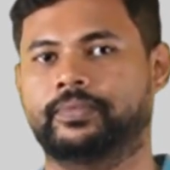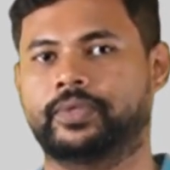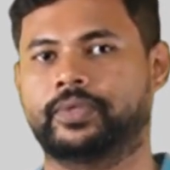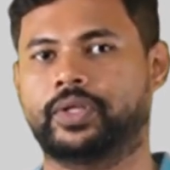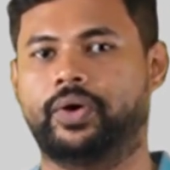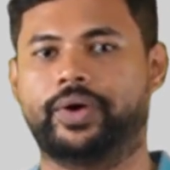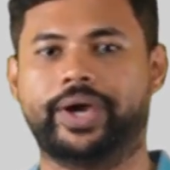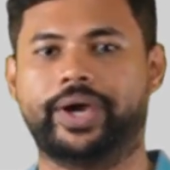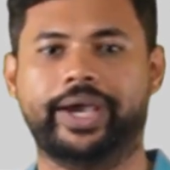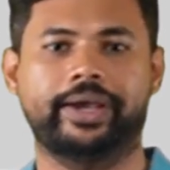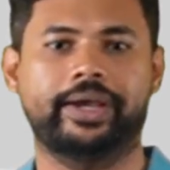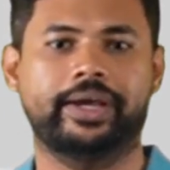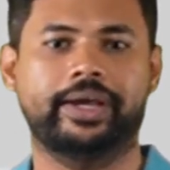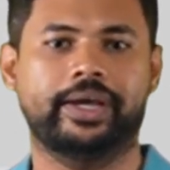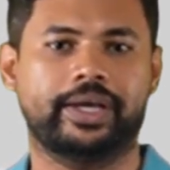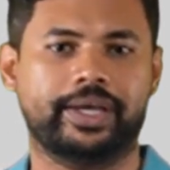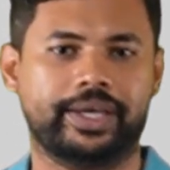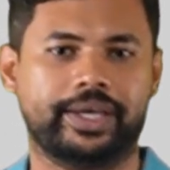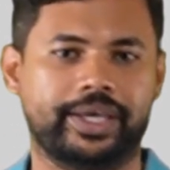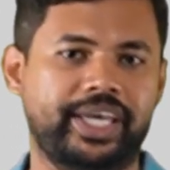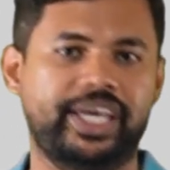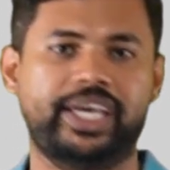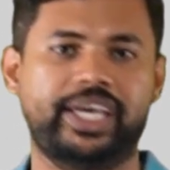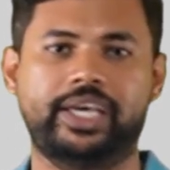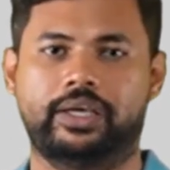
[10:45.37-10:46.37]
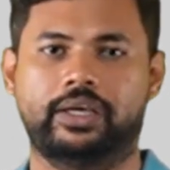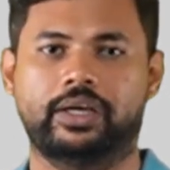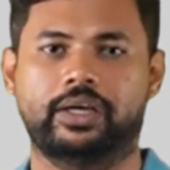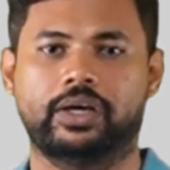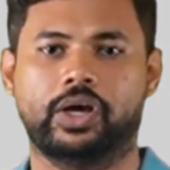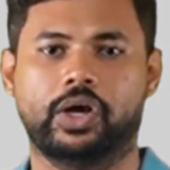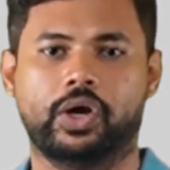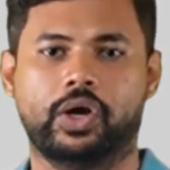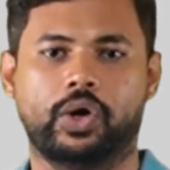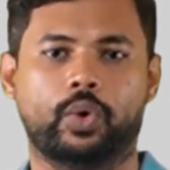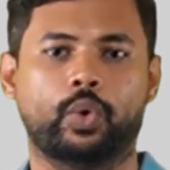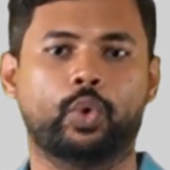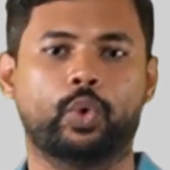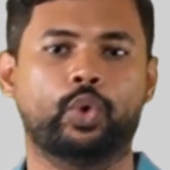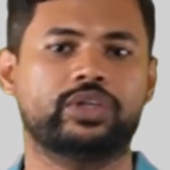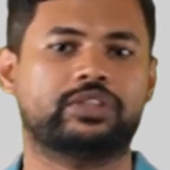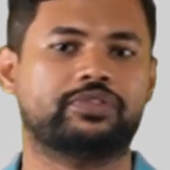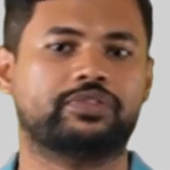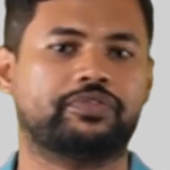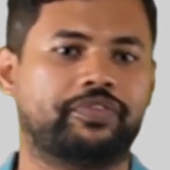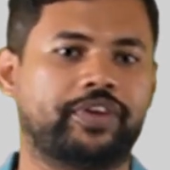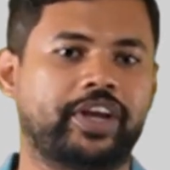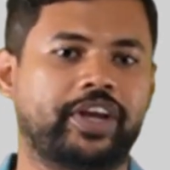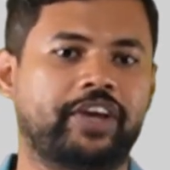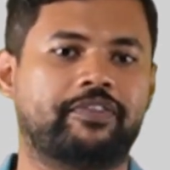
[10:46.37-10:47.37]
Okay, E, who
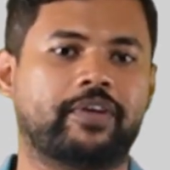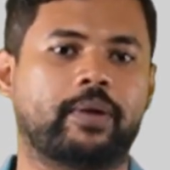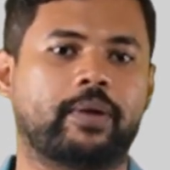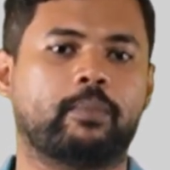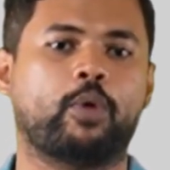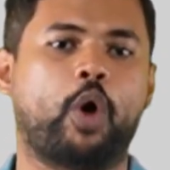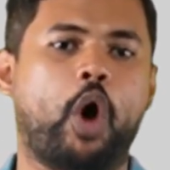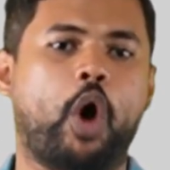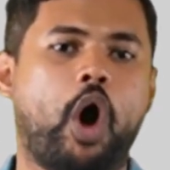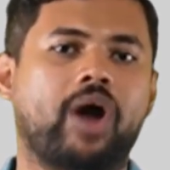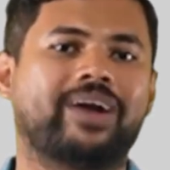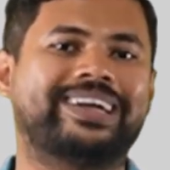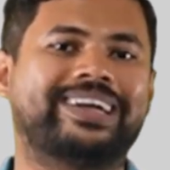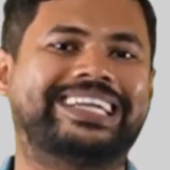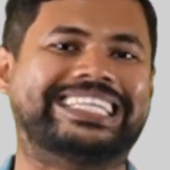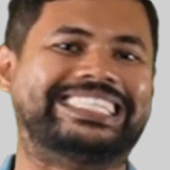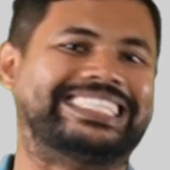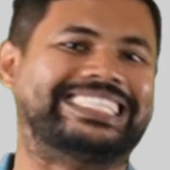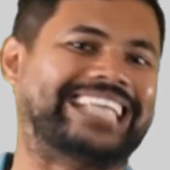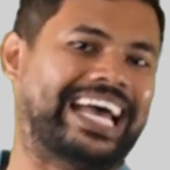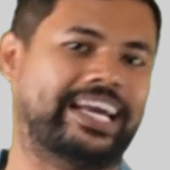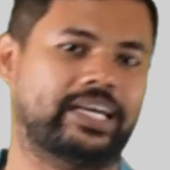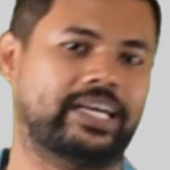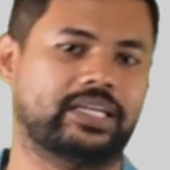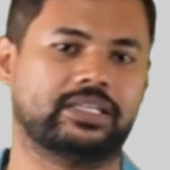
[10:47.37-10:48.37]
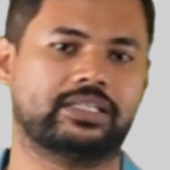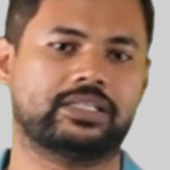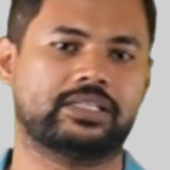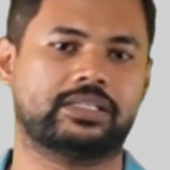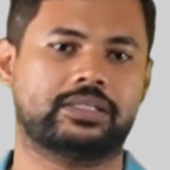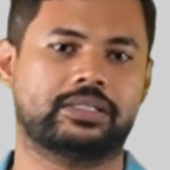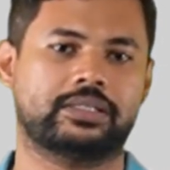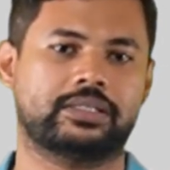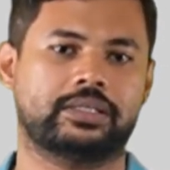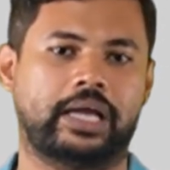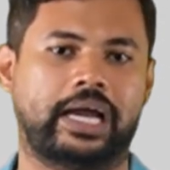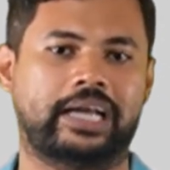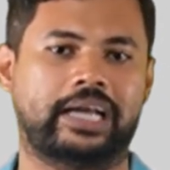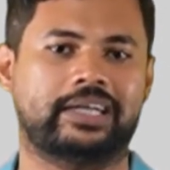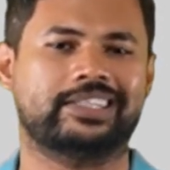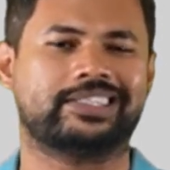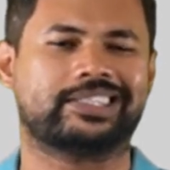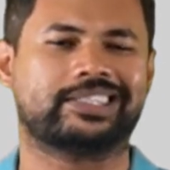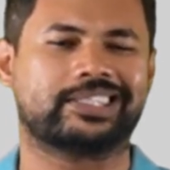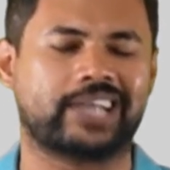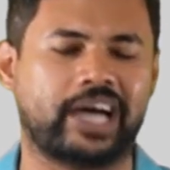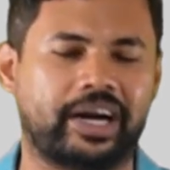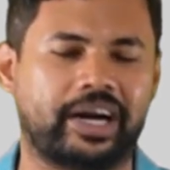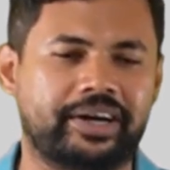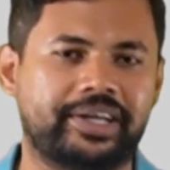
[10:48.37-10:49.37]
is free from all desires and
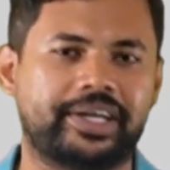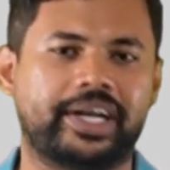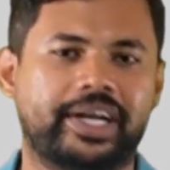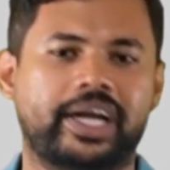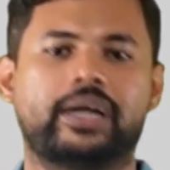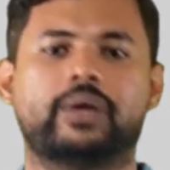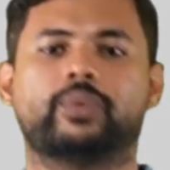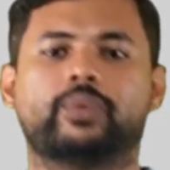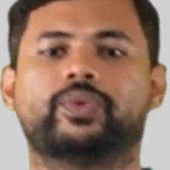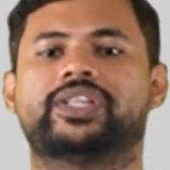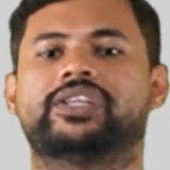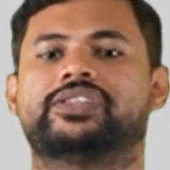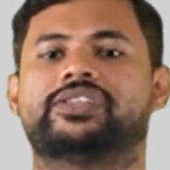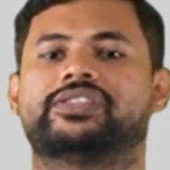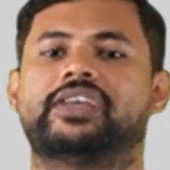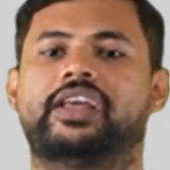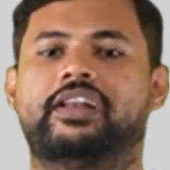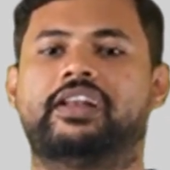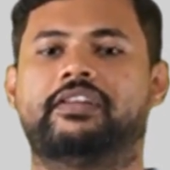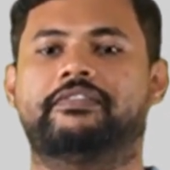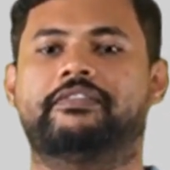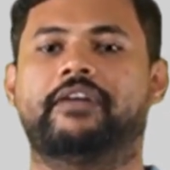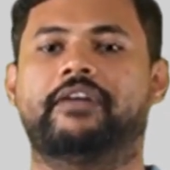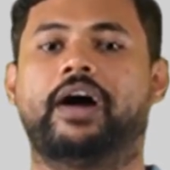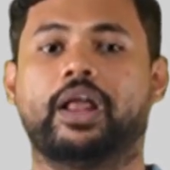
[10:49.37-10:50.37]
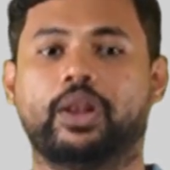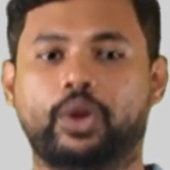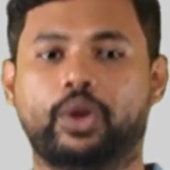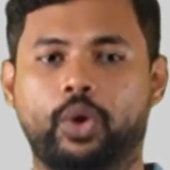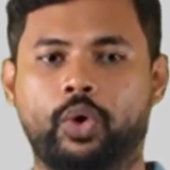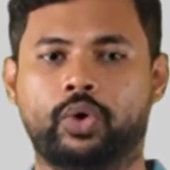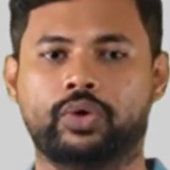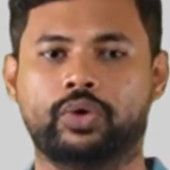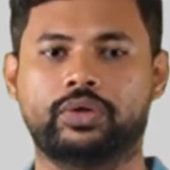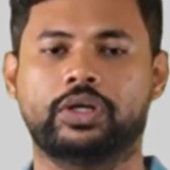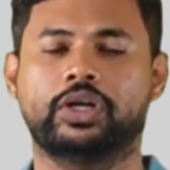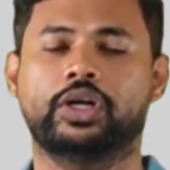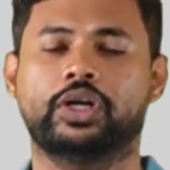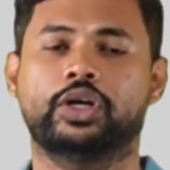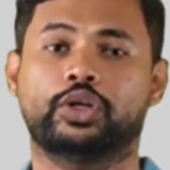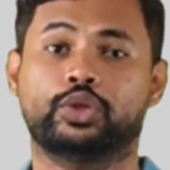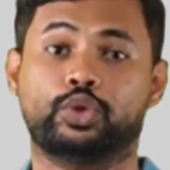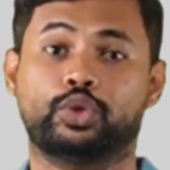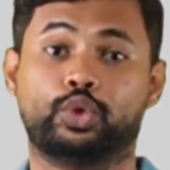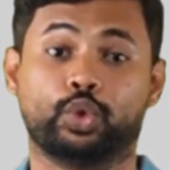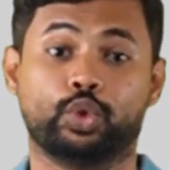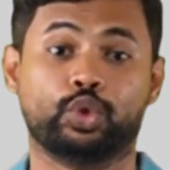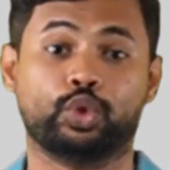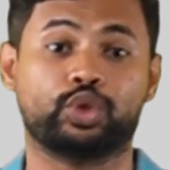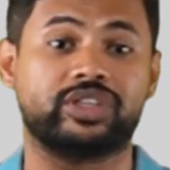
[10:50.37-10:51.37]
is content with the self alone
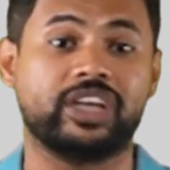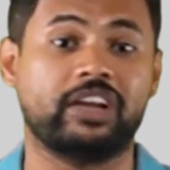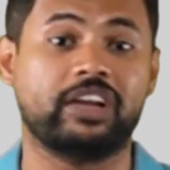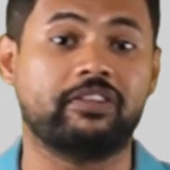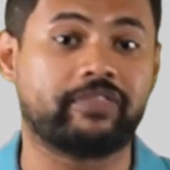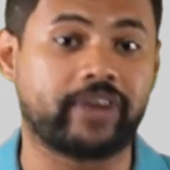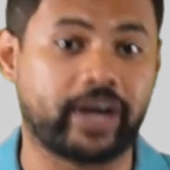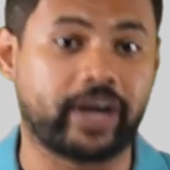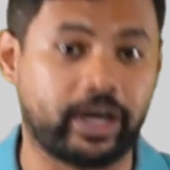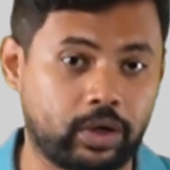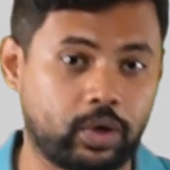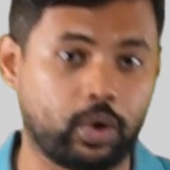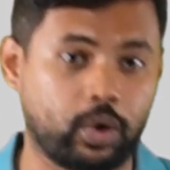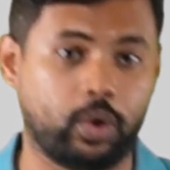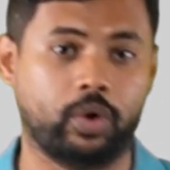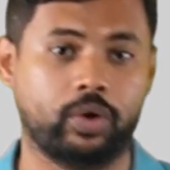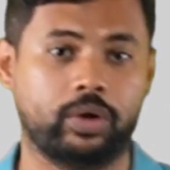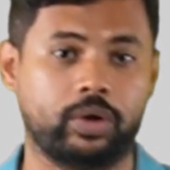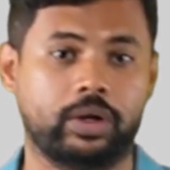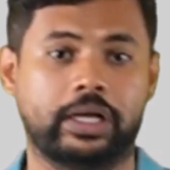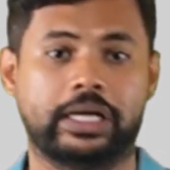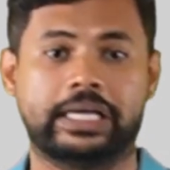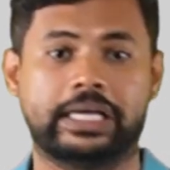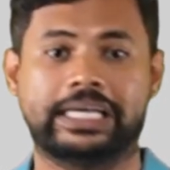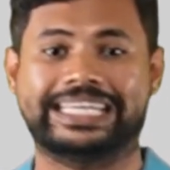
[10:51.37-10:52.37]
through self-control,